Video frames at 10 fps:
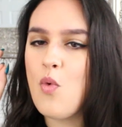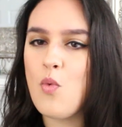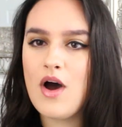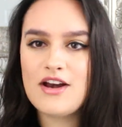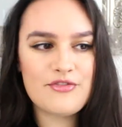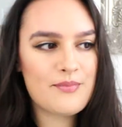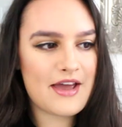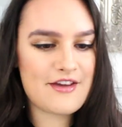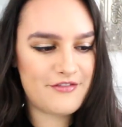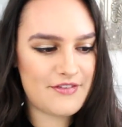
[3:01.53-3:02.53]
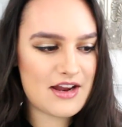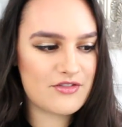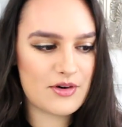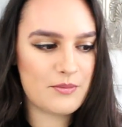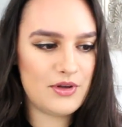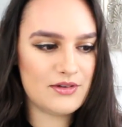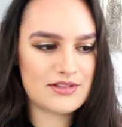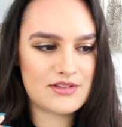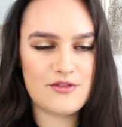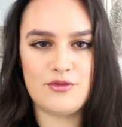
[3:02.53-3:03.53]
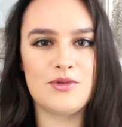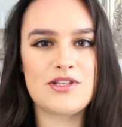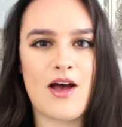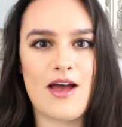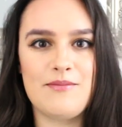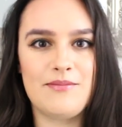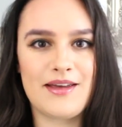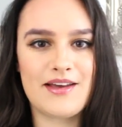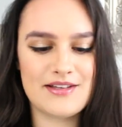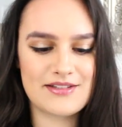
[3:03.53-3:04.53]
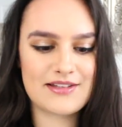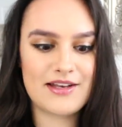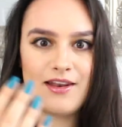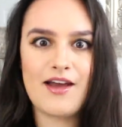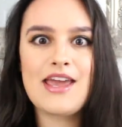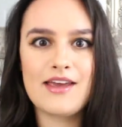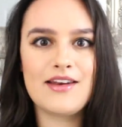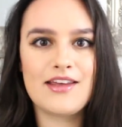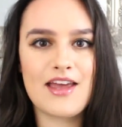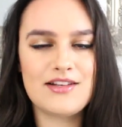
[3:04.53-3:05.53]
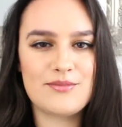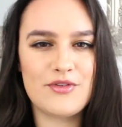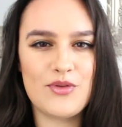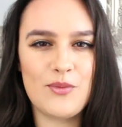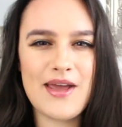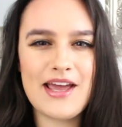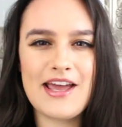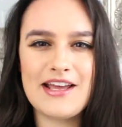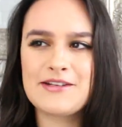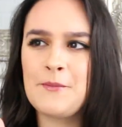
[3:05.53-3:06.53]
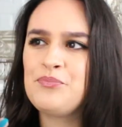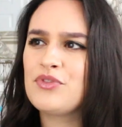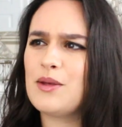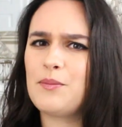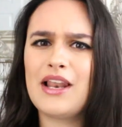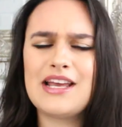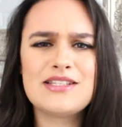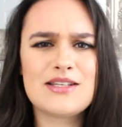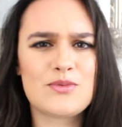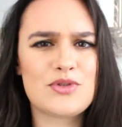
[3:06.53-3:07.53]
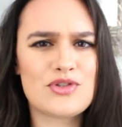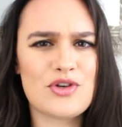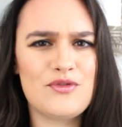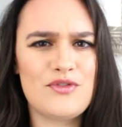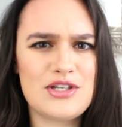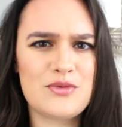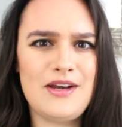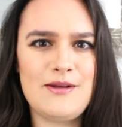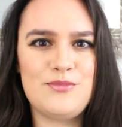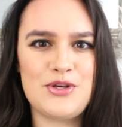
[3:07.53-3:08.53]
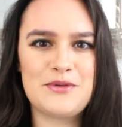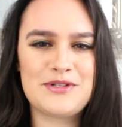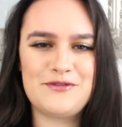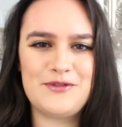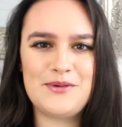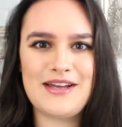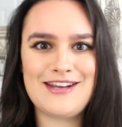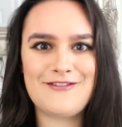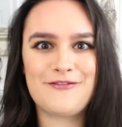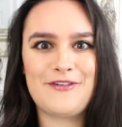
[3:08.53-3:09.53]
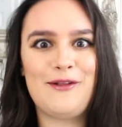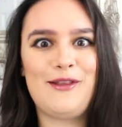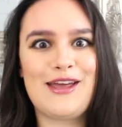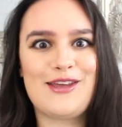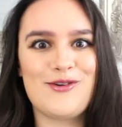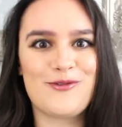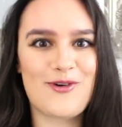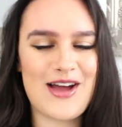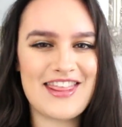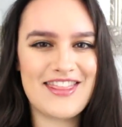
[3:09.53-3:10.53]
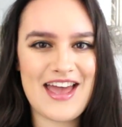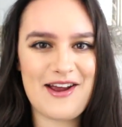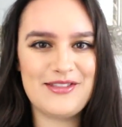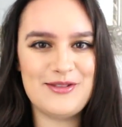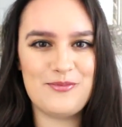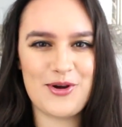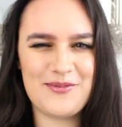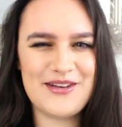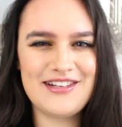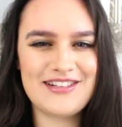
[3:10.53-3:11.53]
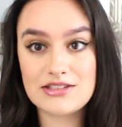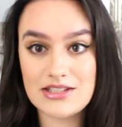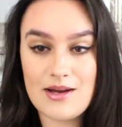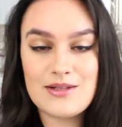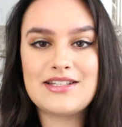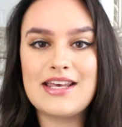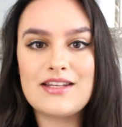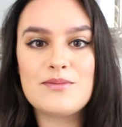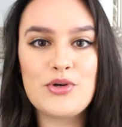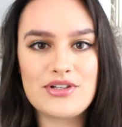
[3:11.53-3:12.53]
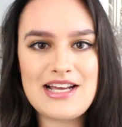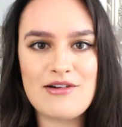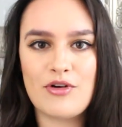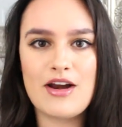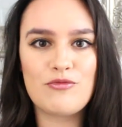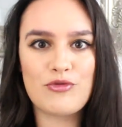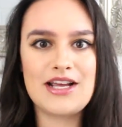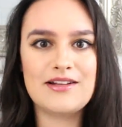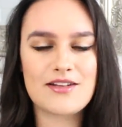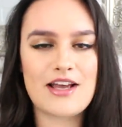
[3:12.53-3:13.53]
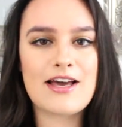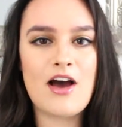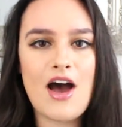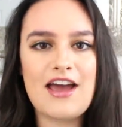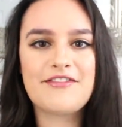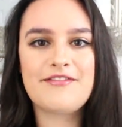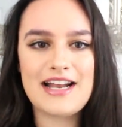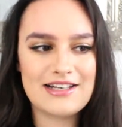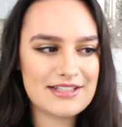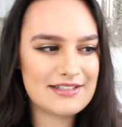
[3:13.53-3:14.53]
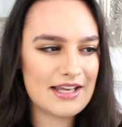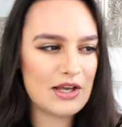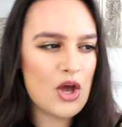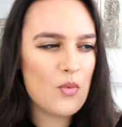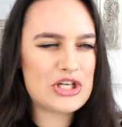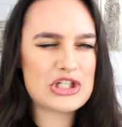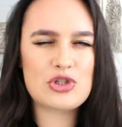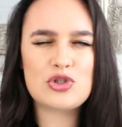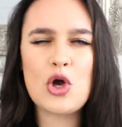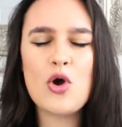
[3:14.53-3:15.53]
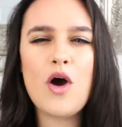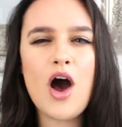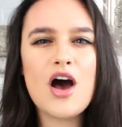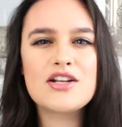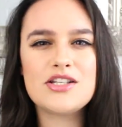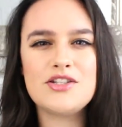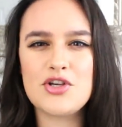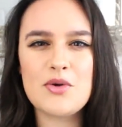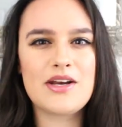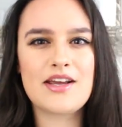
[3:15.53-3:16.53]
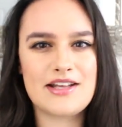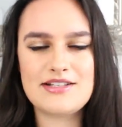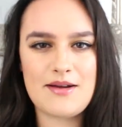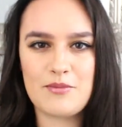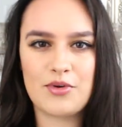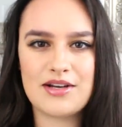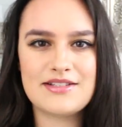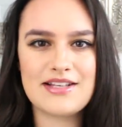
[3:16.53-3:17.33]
one of my favorite books of all time because like in Kingdom of the Wicked, the places were so visually beautiful and it felt like you're right there in the moment. I would say this book downright reads like a high fantasy, which is so hard to do in a contemporary